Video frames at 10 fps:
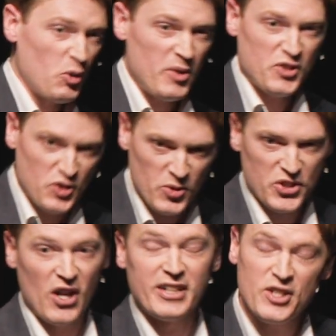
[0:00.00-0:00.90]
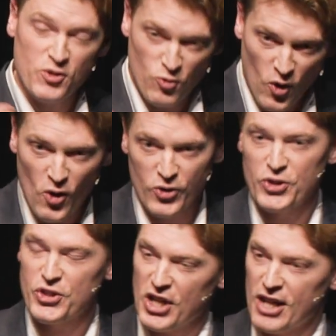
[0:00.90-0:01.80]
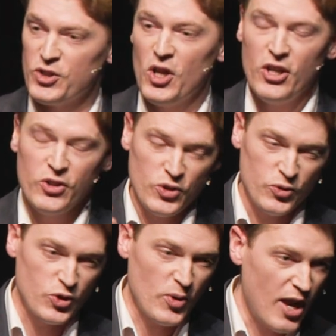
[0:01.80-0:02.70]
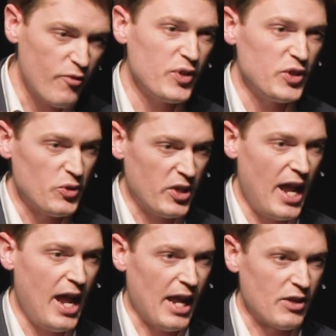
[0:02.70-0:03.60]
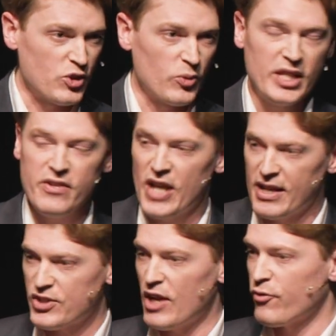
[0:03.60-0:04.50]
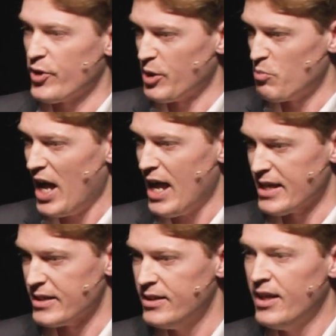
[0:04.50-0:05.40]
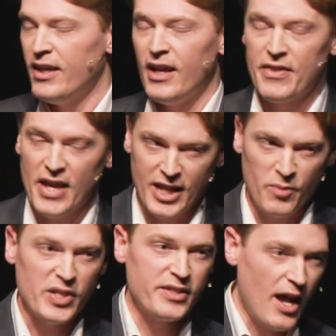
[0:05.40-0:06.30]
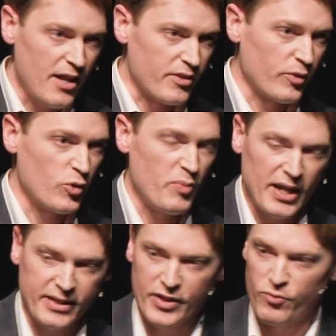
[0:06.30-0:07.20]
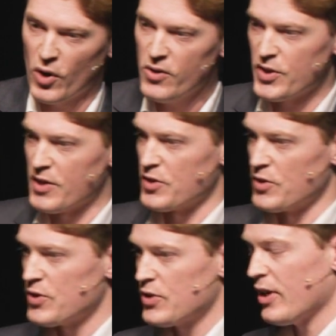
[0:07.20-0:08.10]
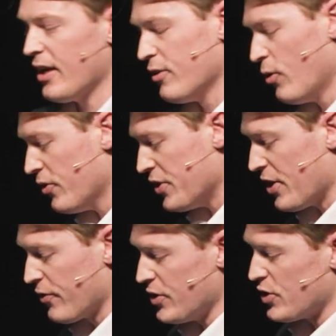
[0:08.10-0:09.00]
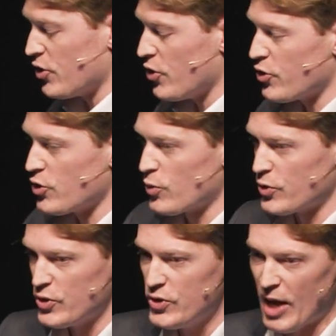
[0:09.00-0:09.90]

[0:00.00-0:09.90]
commit suicide. It is wrong. You just can't, you do everything you can to alleviate suffering and pain, and that can be done through palliative processes. And all these health institutions will do